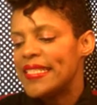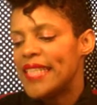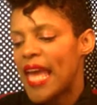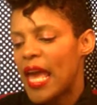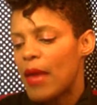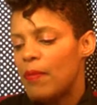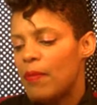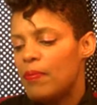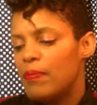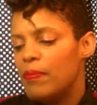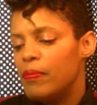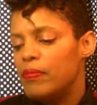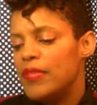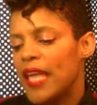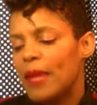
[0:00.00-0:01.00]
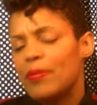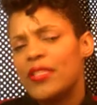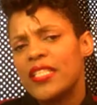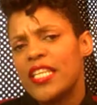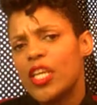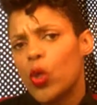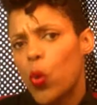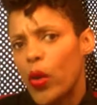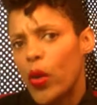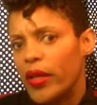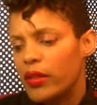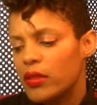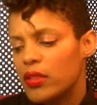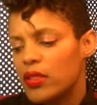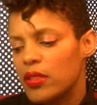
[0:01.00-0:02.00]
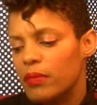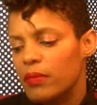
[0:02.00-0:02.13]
Deb C. Quilts